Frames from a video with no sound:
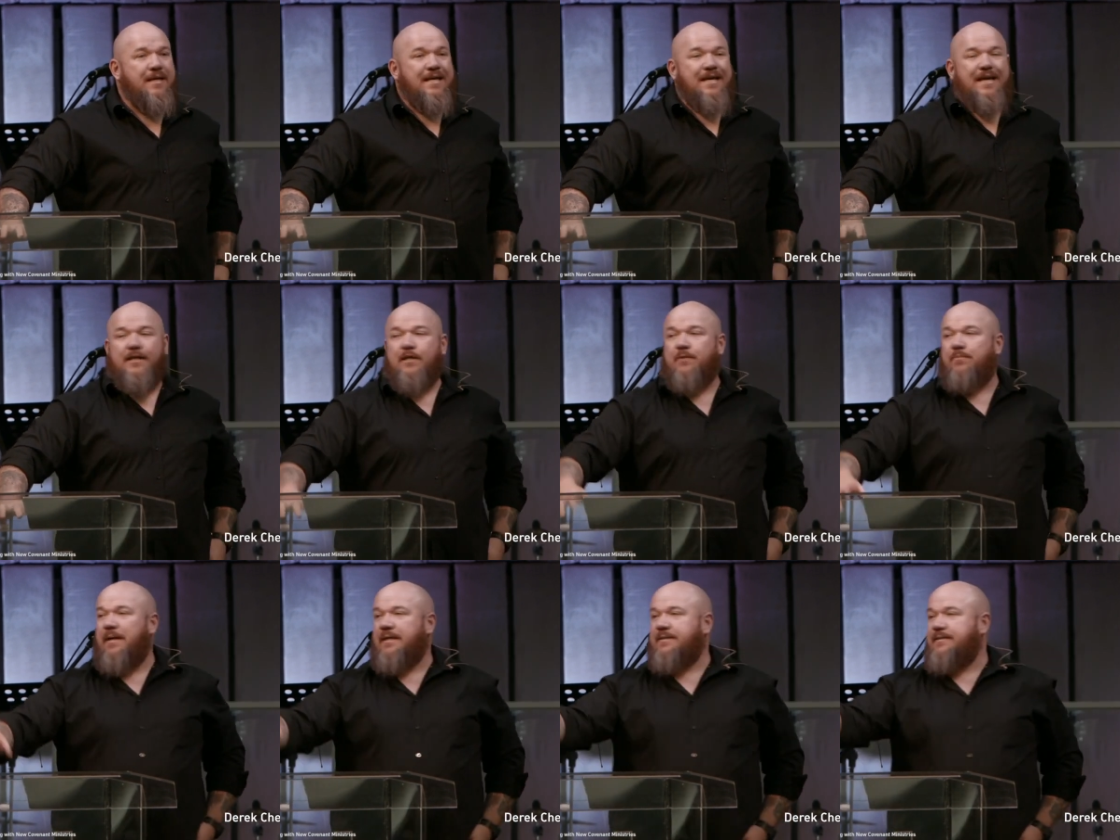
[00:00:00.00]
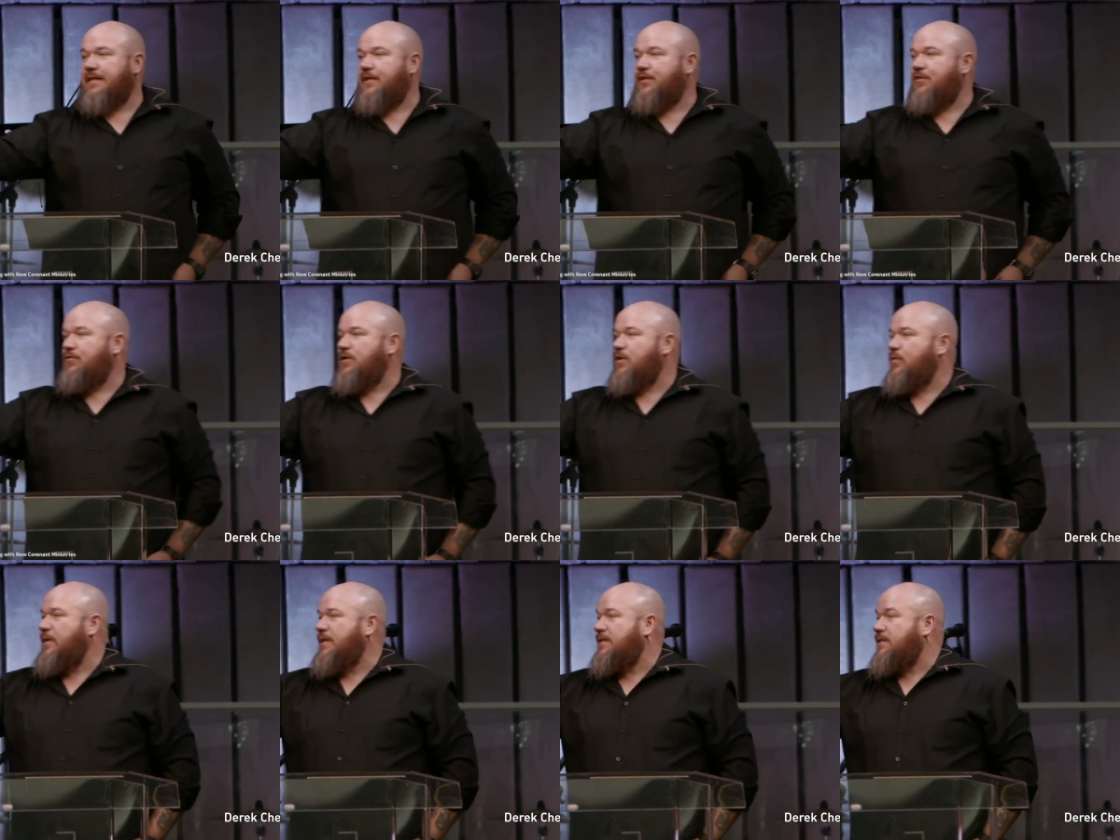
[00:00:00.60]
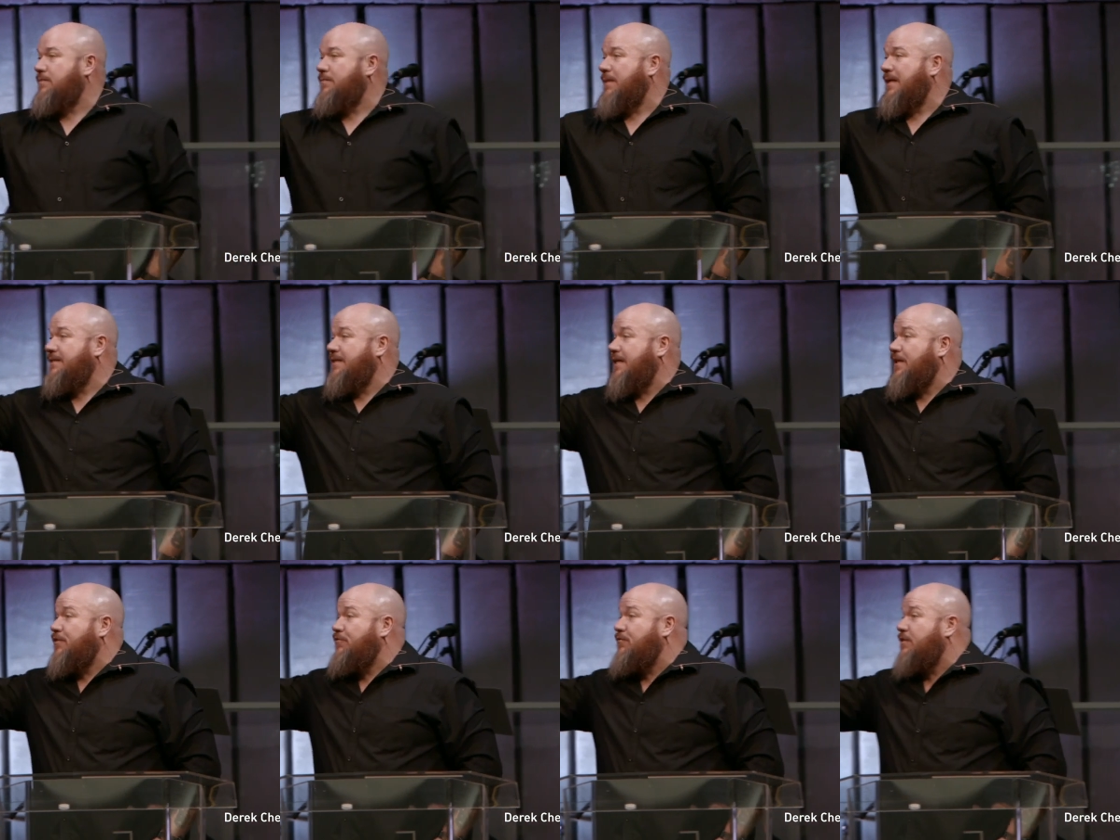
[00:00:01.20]
And it might take three weeks, it might
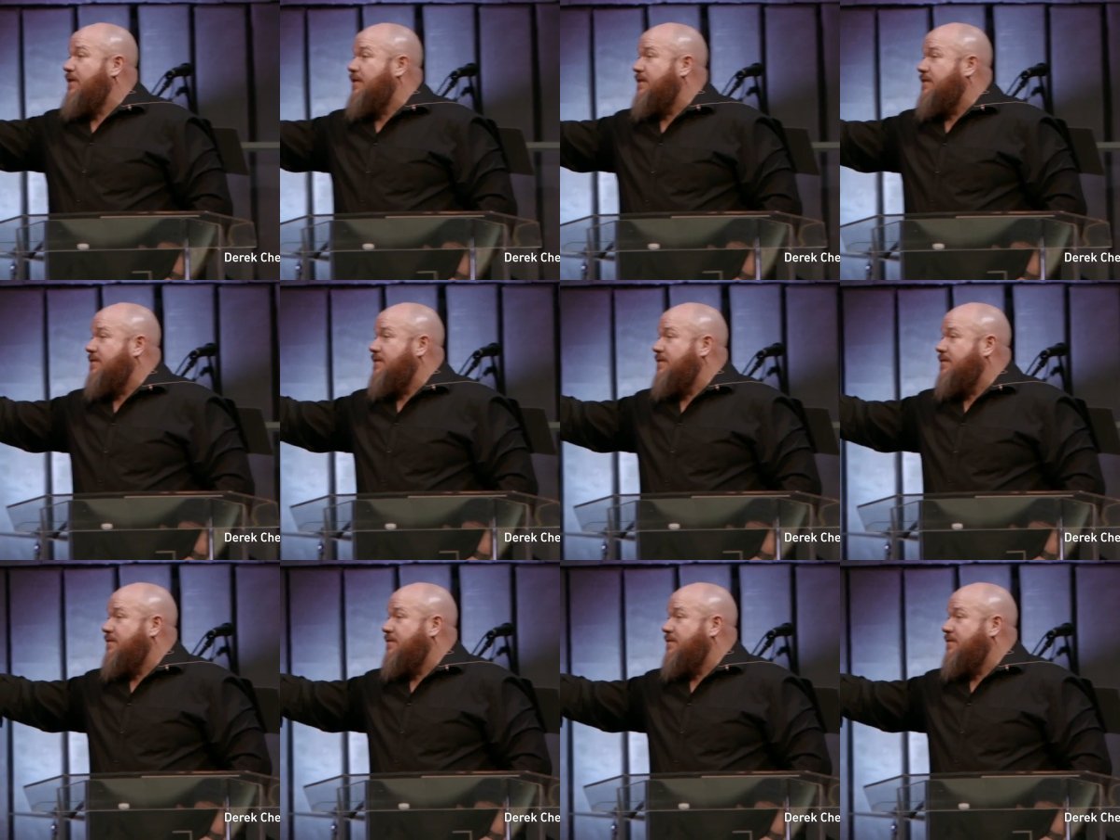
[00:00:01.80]
take three years.